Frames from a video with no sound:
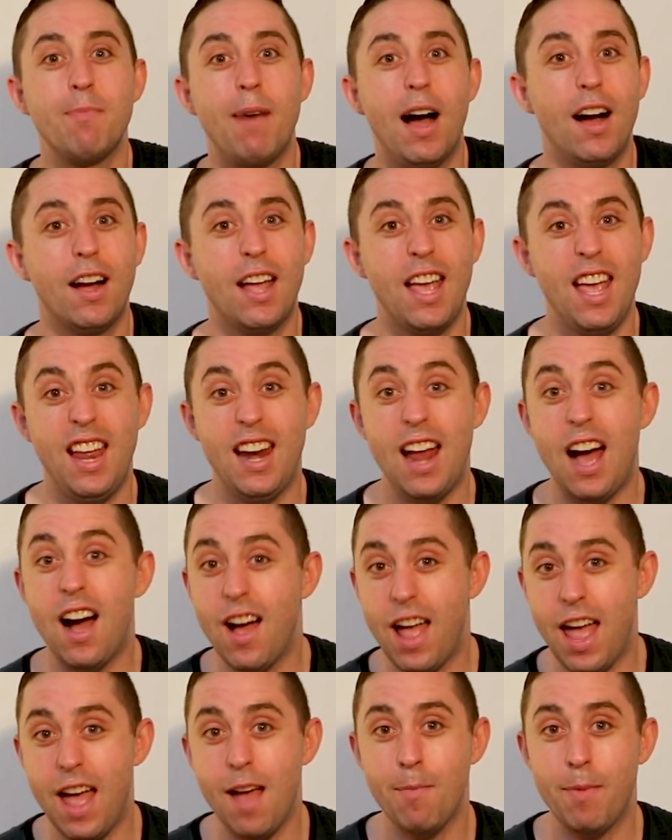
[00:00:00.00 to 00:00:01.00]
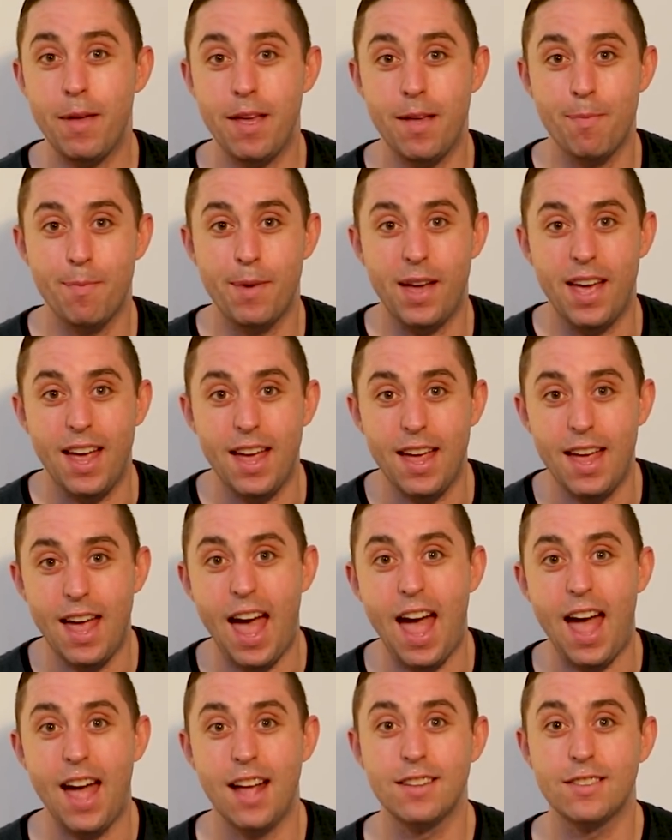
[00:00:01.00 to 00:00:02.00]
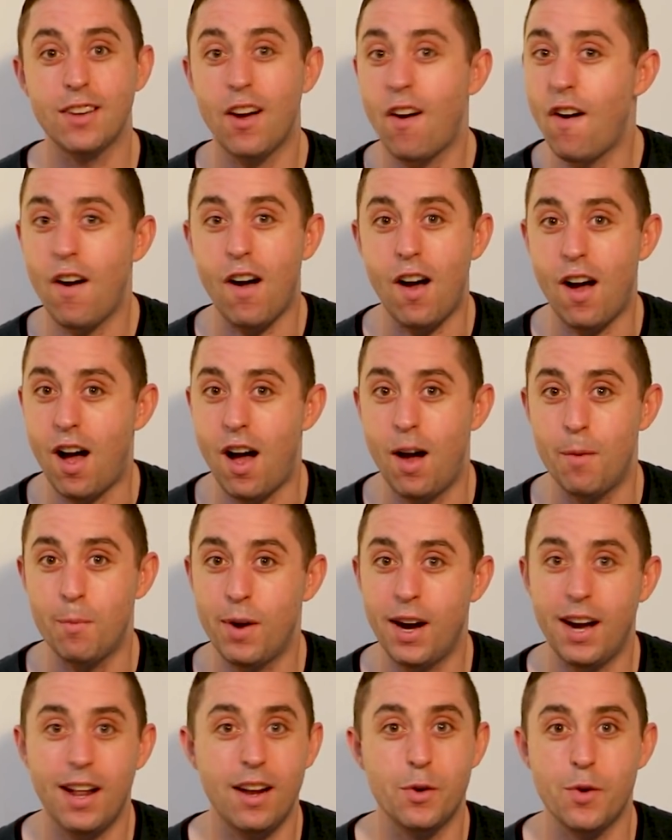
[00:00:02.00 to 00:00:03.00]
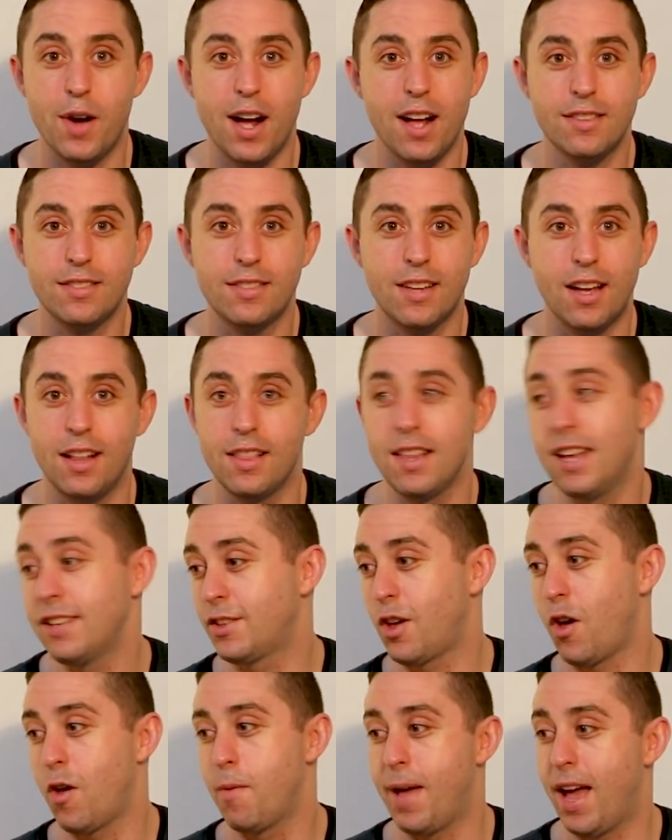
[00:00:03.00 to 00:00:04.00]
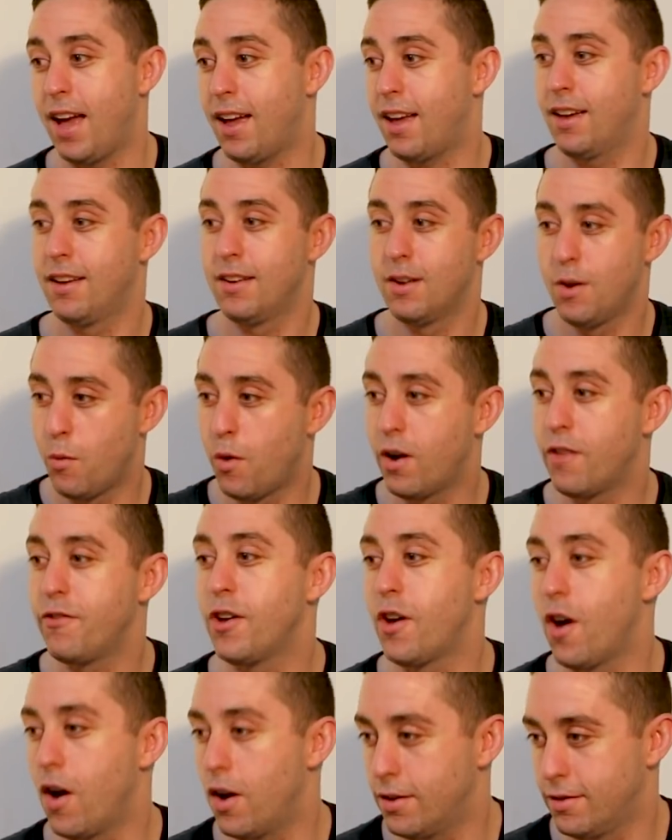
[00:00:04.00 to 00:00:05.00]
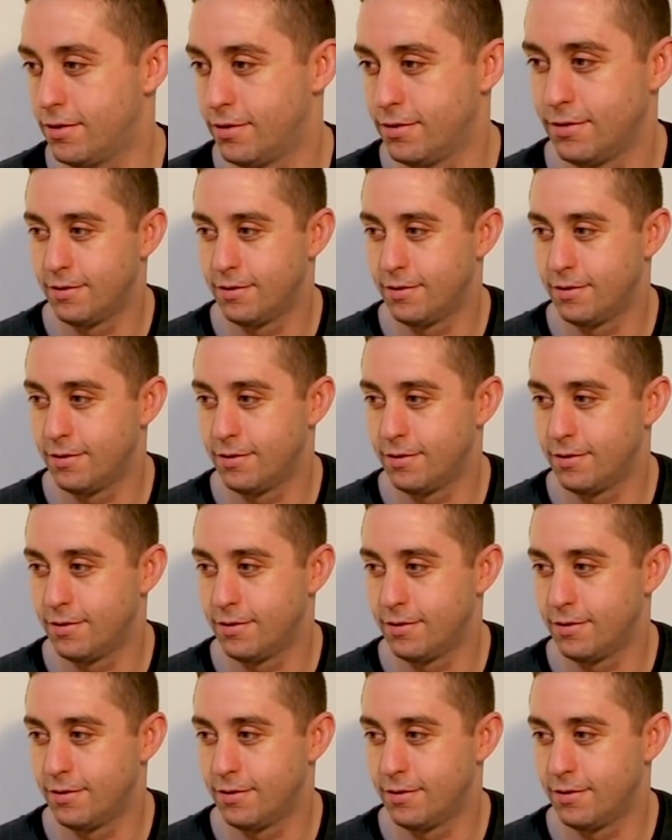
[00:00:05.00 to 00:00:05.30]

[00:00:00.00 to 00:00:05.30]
mug in our Airbnb, and I'm ready to answer. Let's go, Beck. What have you got?